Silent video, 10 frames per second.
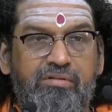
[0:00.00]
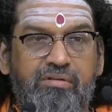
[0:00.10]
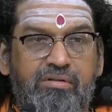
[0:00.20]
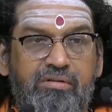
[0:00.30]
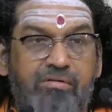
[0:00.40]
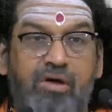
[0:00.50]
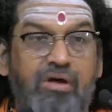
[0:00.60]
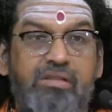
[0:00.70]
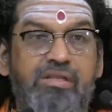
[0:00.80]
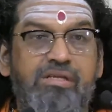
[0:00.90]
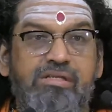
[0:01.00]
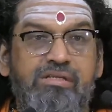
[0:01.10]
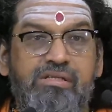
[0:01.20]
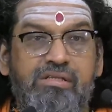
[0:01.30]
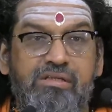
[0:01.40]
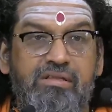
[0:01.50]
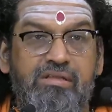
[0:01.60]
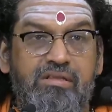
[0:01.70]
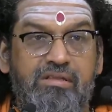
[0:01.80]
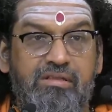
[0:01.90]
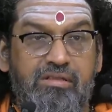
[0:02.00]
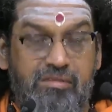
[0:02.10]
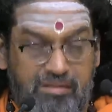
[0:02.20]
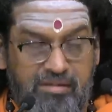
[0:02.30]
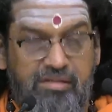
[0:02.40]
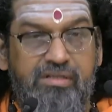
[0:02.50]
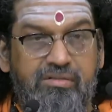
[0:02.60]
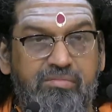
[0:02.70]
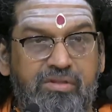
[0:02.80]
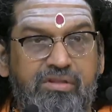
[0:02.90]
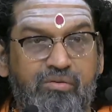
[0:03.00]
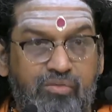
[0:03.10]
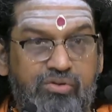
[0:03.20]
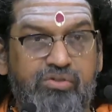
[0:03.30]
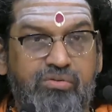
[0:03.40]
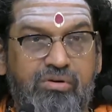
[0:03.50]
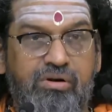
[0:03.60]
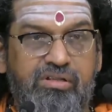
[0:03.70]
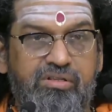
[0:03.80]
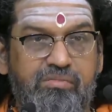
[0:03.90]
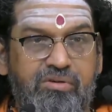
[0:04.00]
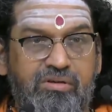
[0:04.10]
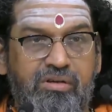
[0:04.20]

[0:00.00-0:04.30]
No, not this. This in the course you got this book. No?